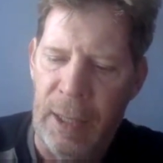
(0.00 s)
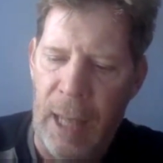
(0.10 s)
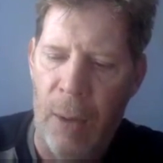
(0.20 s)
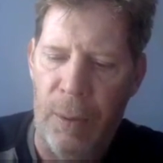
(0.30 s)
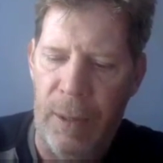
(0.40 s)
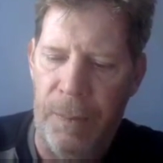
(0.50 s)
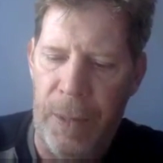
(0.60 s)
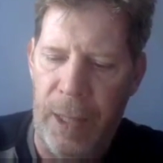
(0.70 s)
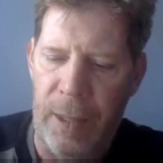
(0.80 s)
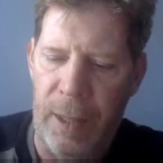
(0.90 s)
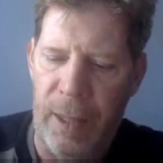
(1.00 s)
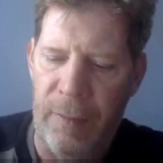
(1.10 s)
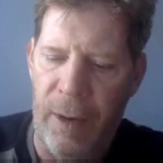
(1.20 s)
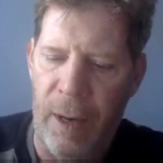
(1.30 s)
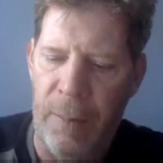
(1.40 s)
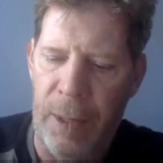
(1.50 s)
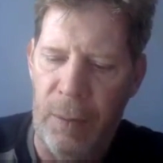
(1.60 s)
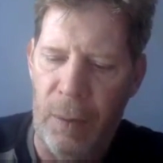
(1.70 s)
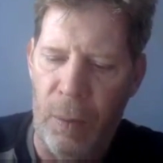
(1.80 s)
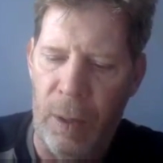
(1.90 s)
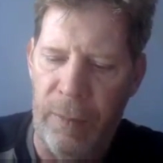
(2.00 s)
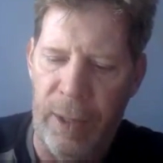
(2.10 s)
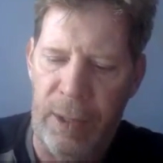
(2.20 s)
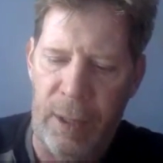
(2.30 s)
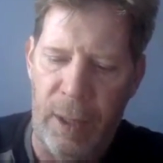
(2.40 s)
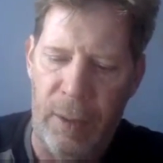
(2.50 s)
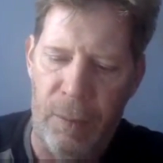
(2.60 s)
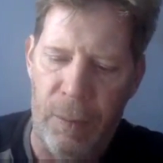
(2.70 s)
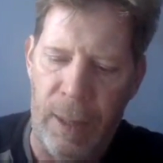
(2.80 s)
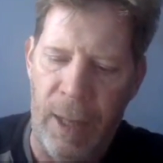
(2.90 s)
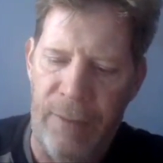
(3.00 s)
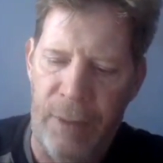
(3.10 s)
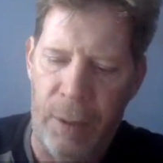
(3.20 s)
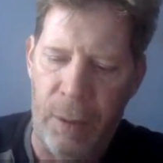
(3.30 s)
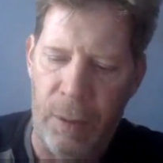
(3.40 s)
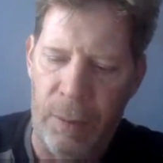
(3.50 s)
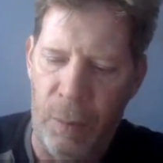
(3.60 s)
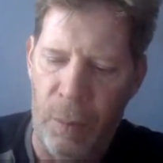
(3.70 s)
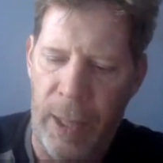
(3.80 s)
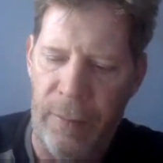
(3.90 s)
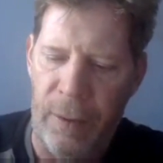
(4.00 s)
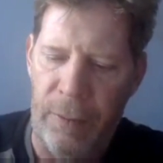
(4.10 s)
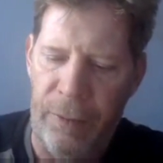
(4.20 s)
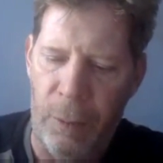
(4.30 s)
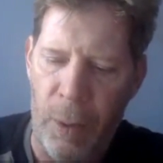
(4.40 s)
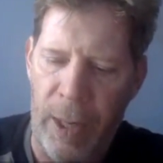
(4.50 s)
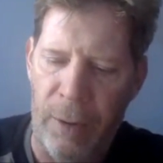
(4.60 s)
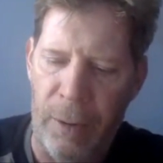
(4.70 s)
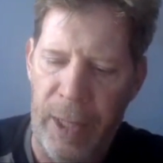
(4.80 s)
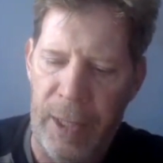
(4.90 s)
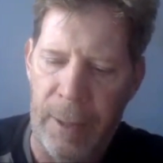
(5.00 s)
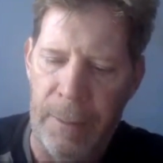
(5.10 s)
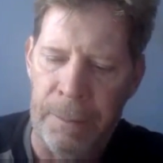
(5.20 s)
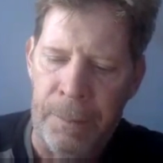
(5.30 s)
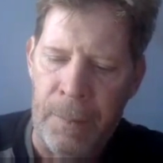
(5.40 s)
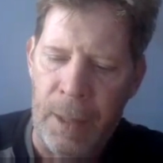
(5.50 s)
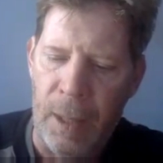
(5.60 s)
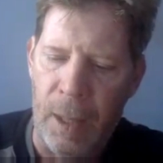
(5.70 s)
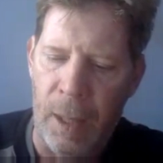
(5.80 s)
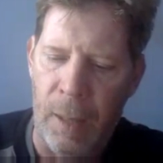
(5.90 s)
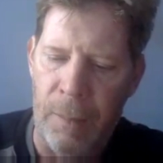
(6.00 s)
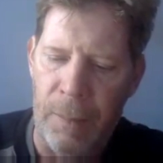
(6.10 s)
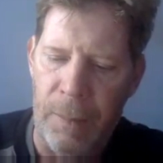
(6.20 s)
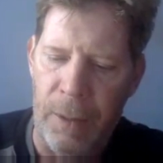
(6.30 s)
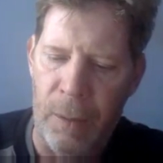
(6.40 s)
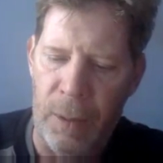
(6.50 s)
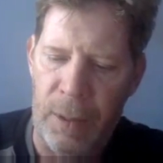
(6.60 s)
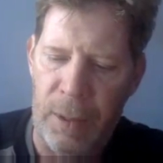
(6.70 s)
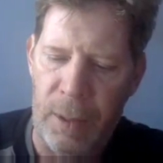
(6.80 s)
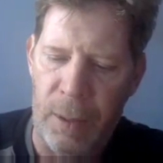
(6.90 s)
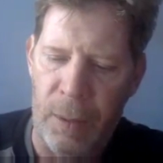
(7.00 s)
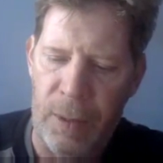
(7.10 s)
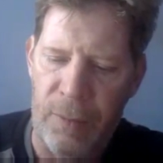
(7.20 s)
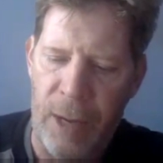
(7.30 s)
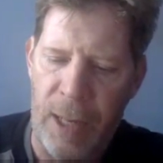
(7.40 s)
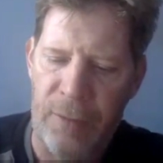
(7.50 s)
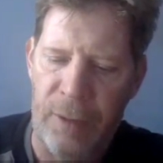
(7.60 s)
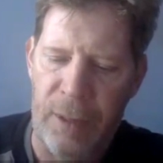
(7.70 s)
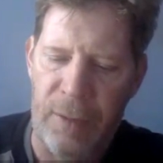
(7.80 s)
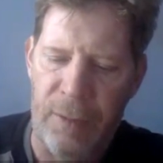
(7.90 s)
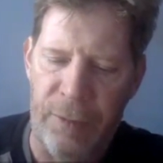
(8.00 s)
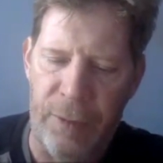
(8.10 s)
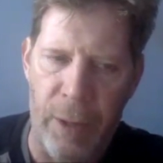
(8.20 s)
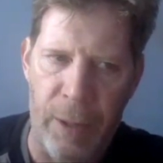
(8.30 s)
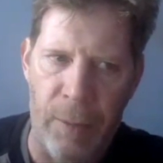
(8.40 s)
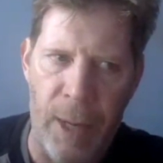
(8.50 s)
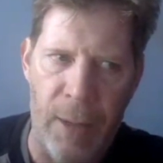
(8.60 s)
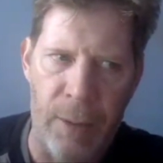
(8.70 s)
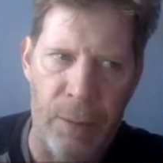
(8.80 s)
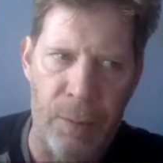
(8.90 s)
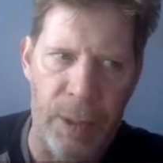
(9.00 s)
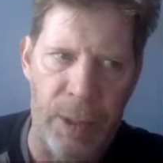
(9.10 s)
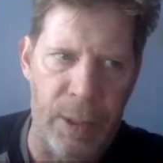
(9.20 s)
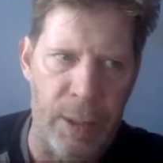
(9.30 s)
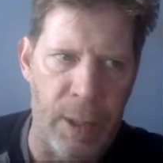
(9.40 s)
out into the environment, where eventually, when life took hold, whenever, for whatever reason, um, there was there was phosphorus floating around, which,